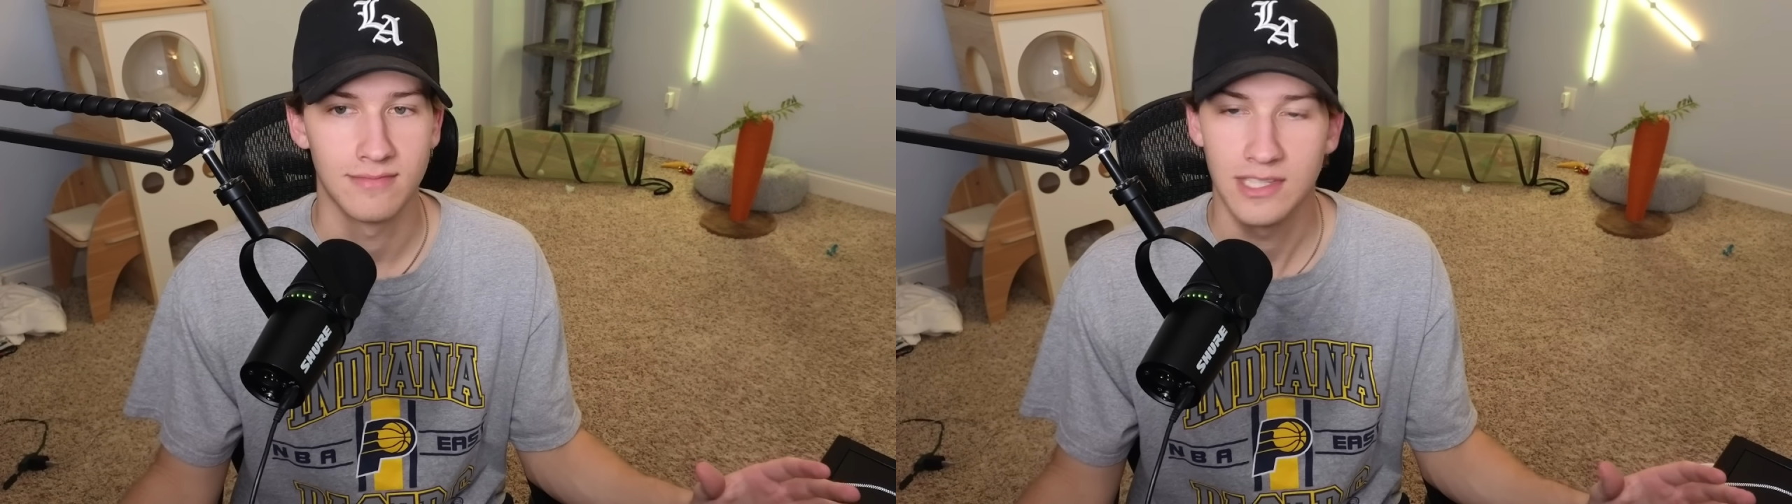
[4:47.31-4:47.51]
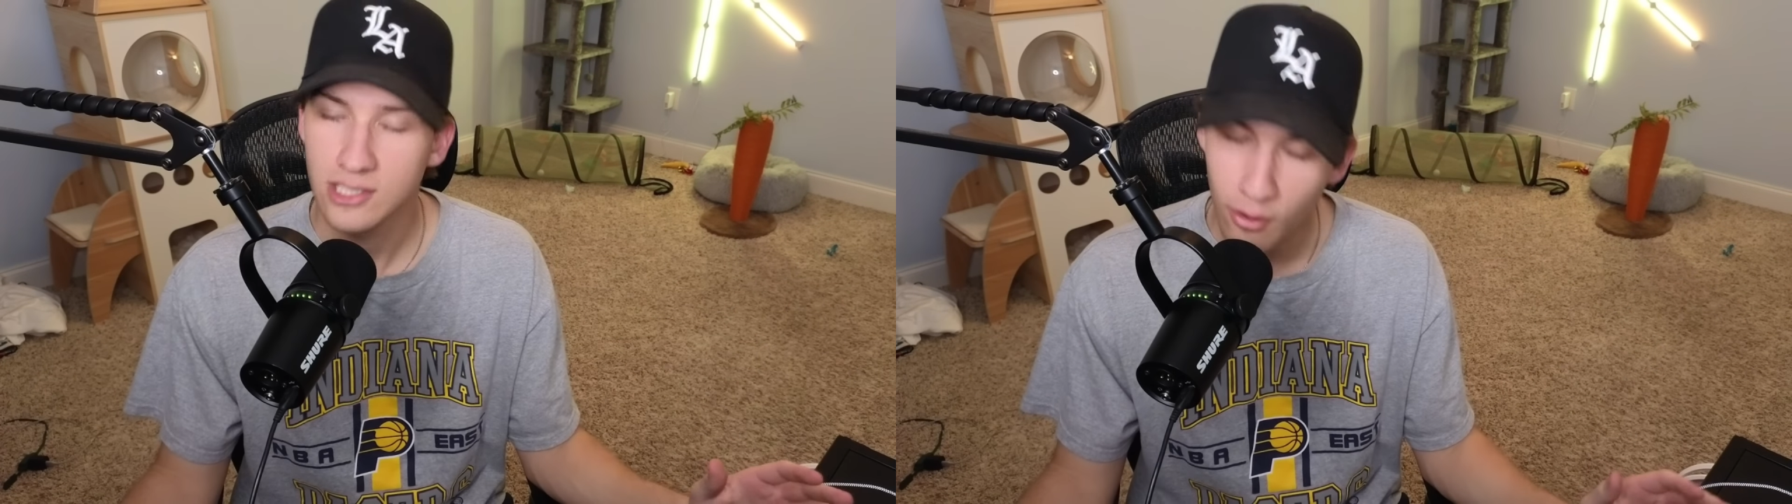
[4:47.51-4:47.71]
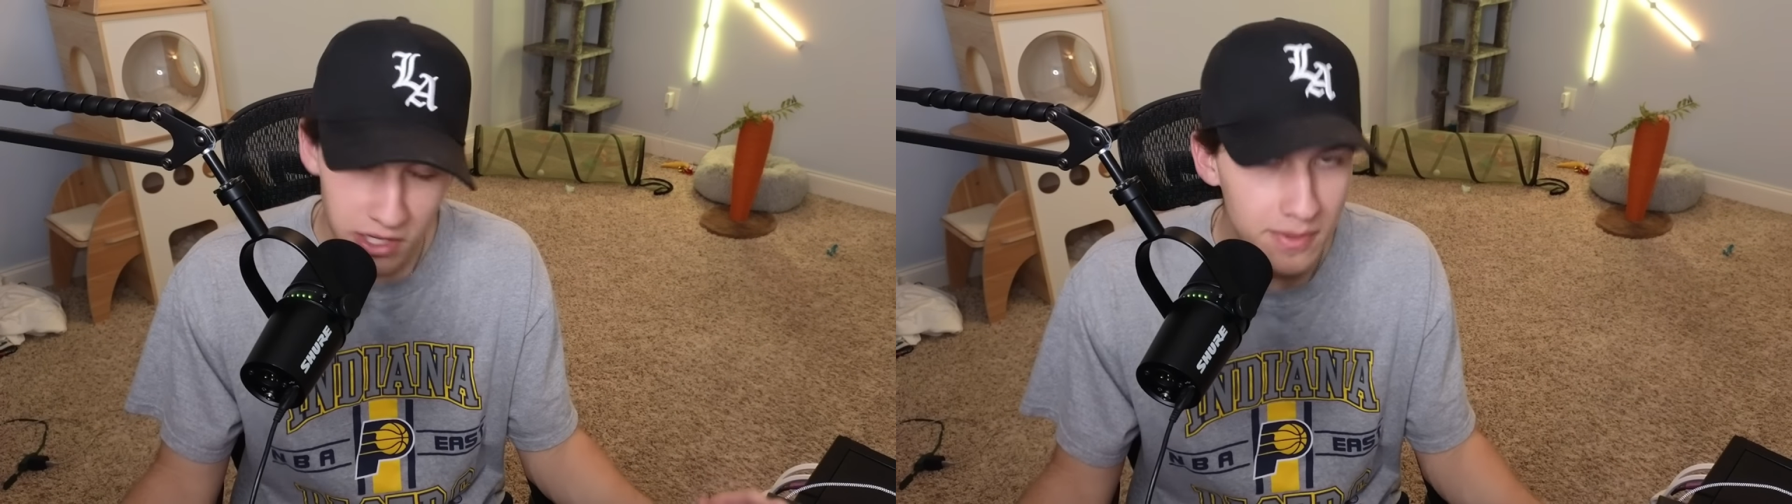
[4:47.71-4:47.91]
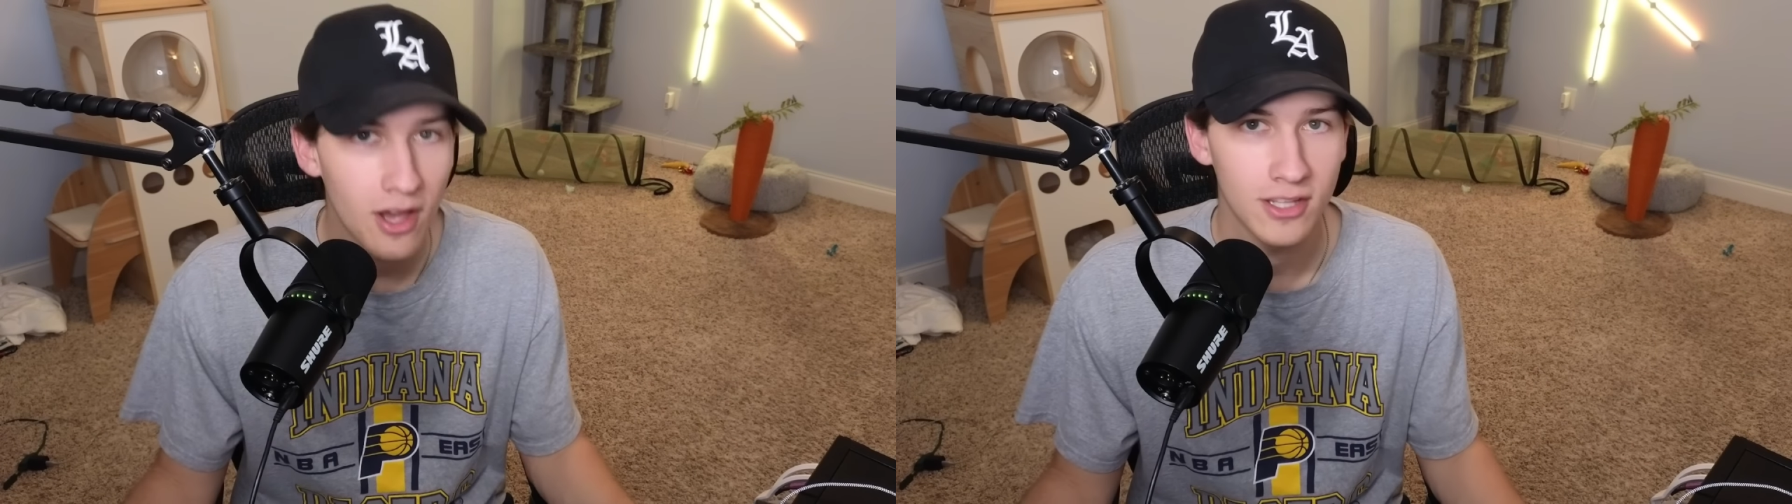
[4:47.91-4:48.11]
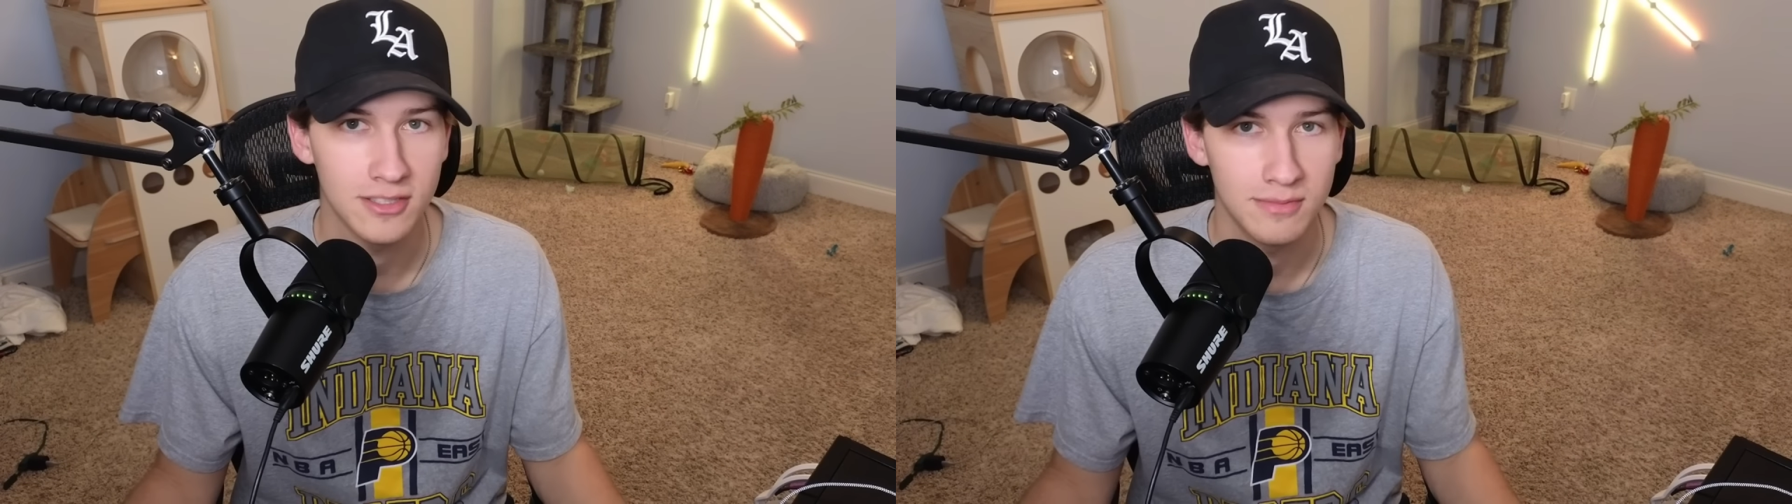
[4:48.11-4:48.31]
It's going to be
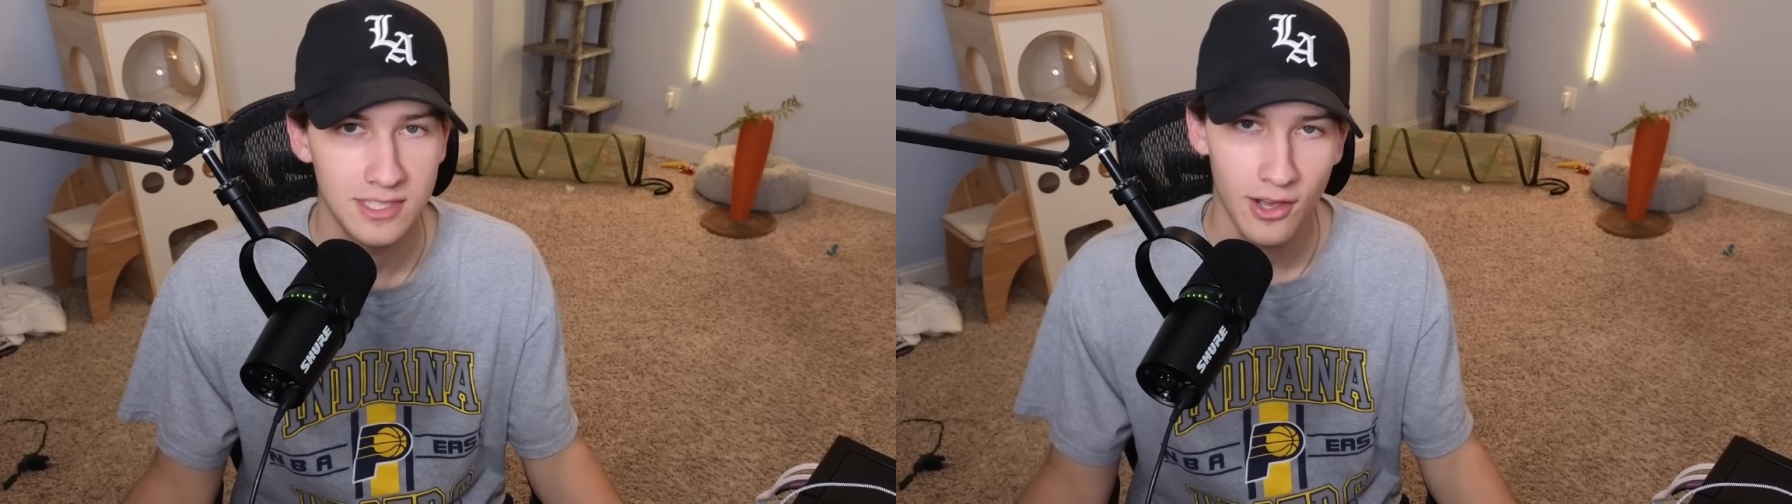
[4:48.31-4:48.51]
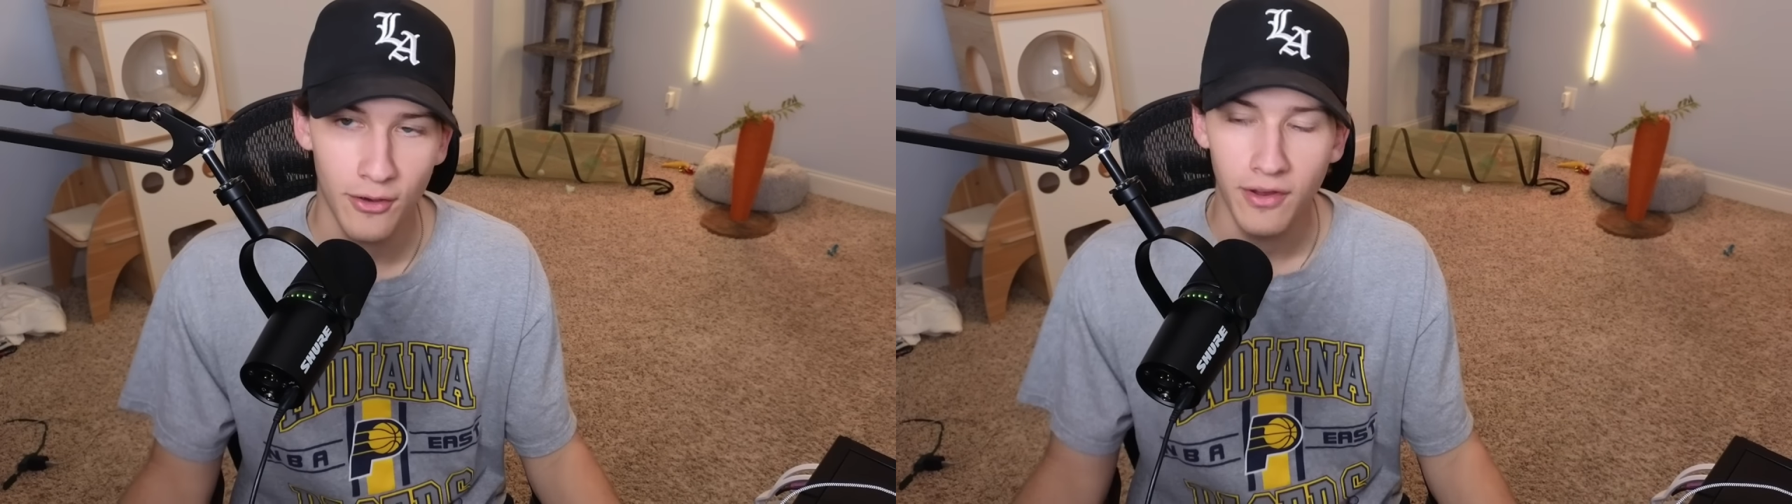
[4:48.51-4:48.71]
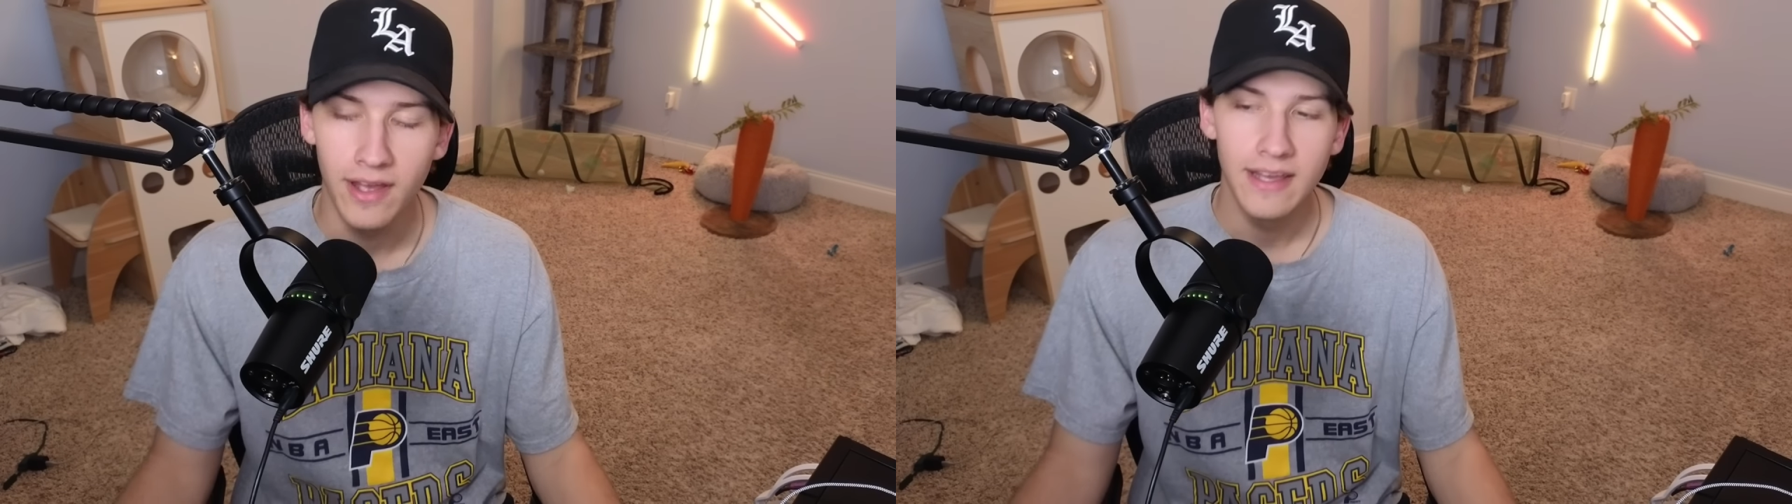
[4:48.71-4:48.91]
awesome. So